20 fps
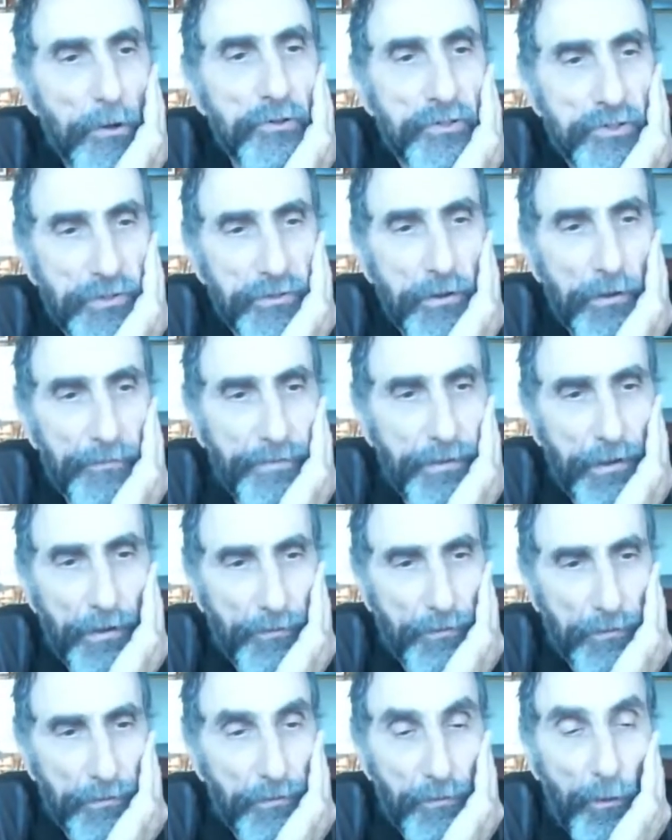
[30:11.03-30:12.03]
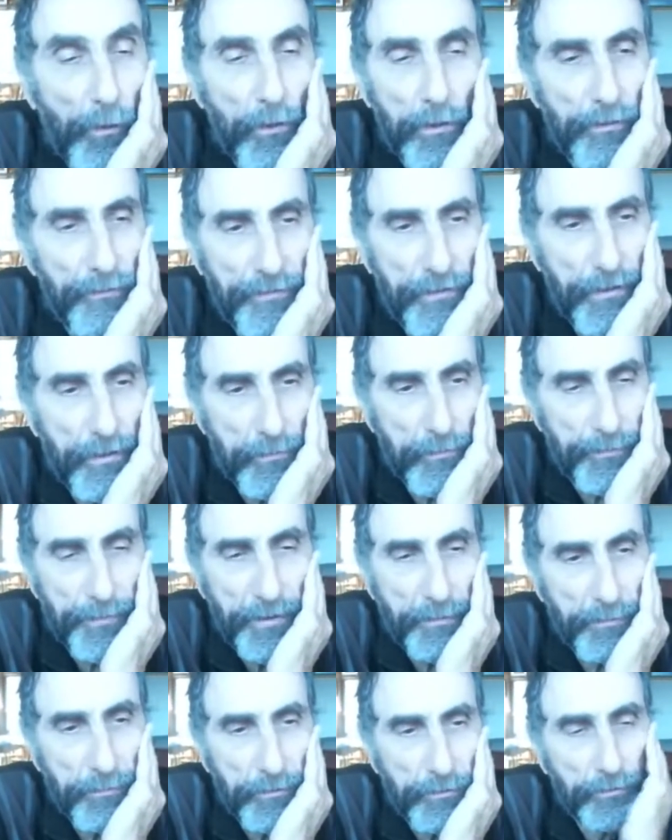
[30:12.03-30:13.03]
as most of the other all
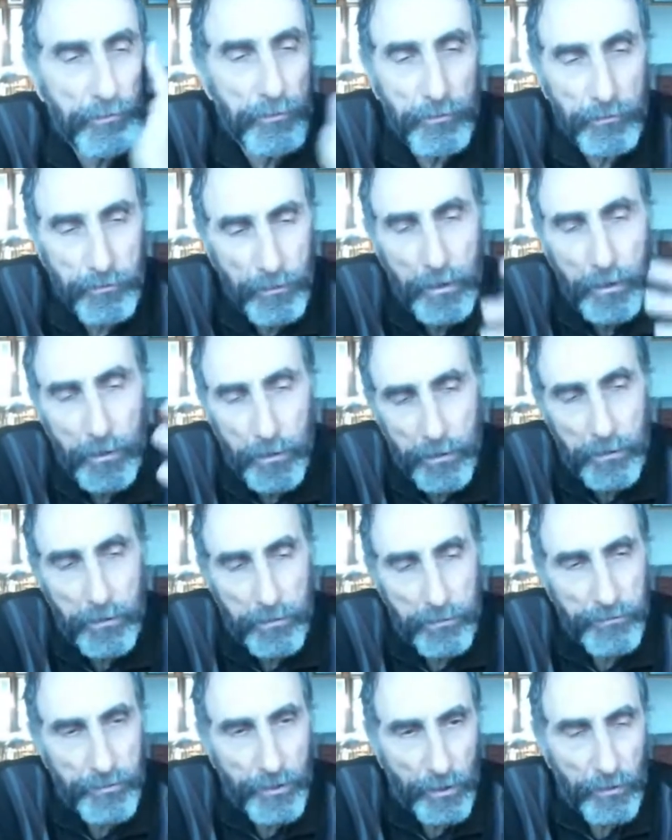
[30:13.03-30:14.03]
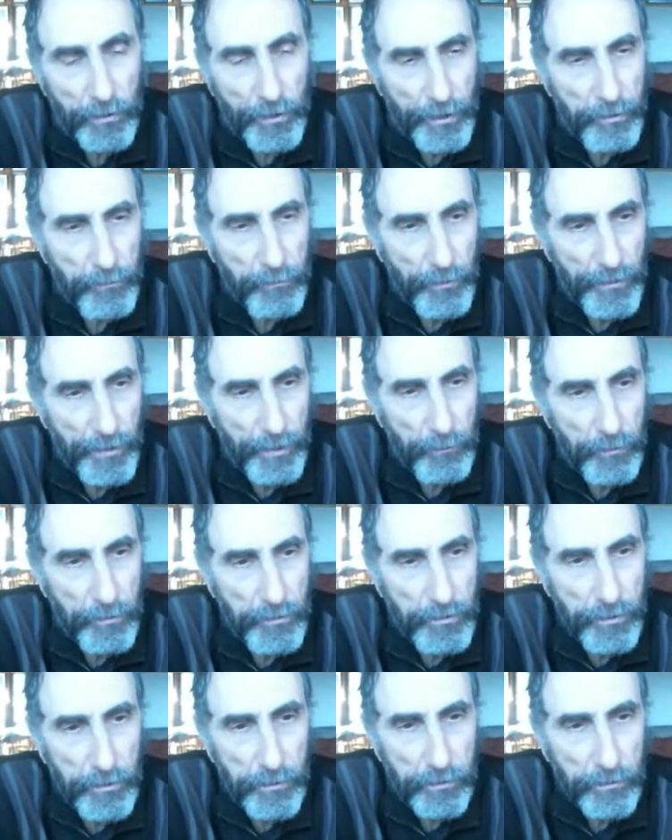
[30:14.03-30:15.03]
of the other people who
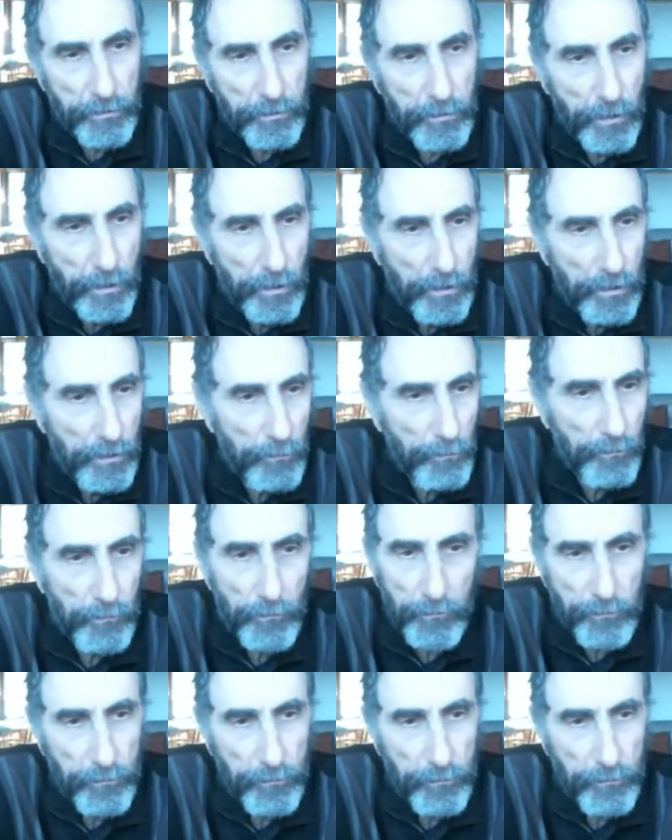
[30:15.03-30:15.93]
declared what they would do